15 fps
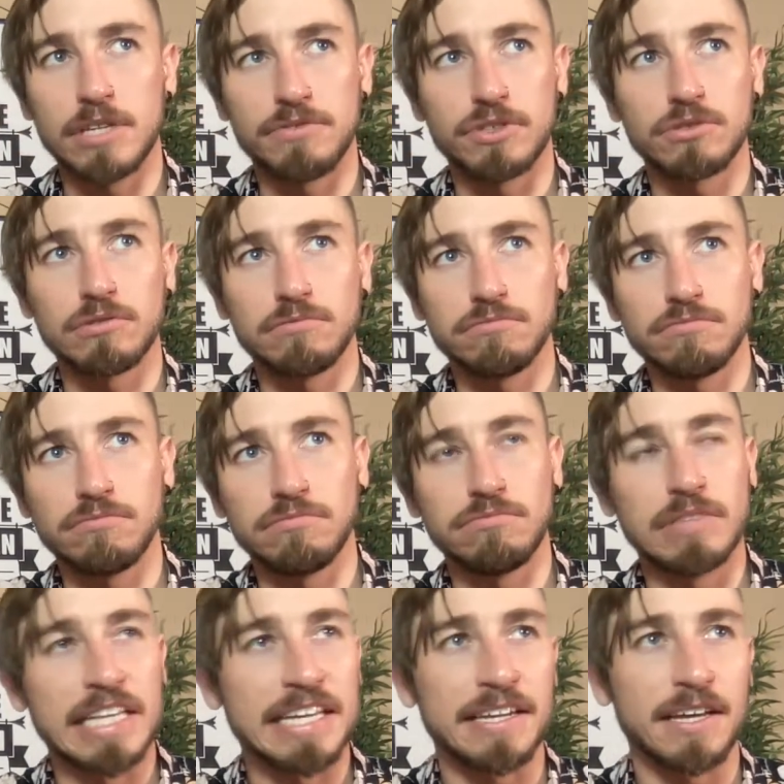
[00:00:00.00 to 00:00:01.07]

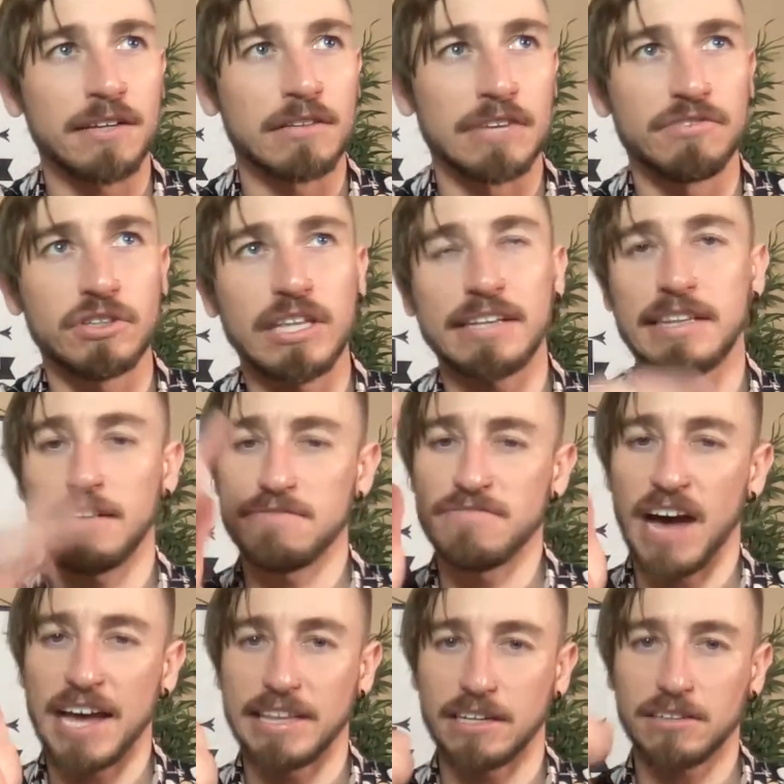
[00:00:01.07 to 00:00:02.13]
that
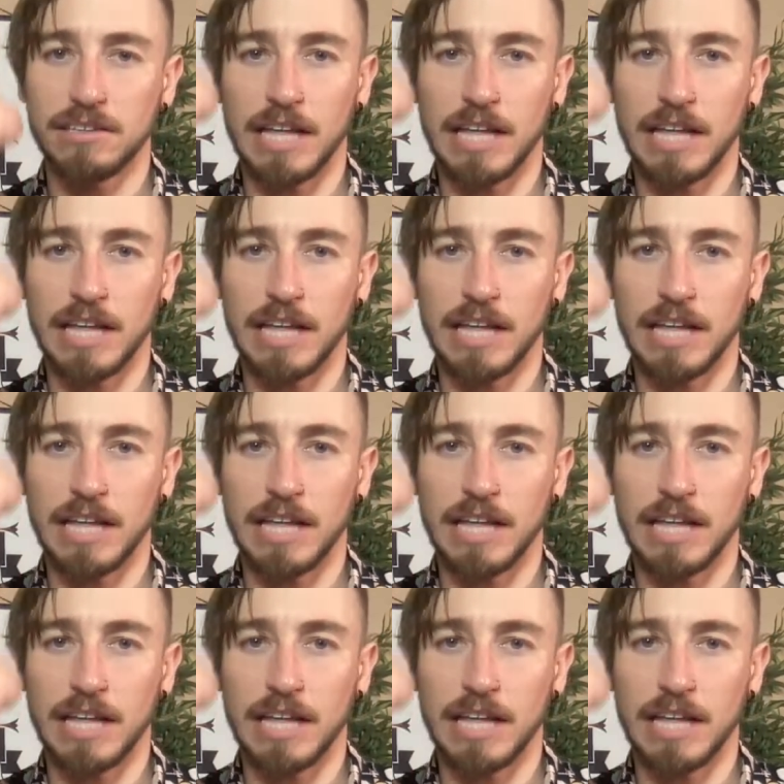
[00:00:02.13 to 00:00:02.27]
vine that